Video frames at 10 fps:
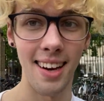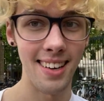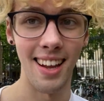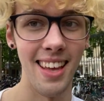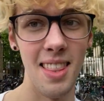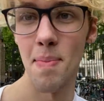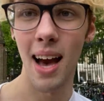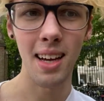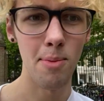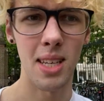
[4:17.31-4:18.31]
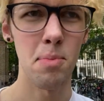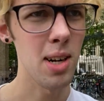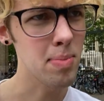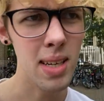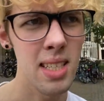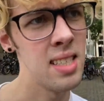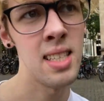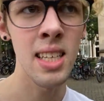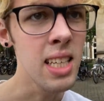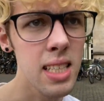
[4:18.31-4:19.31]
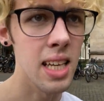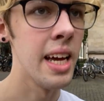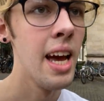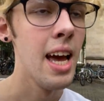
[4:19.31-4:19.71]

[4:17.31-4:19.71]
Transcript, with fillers: it in the bag and was like, pragmatics is easy.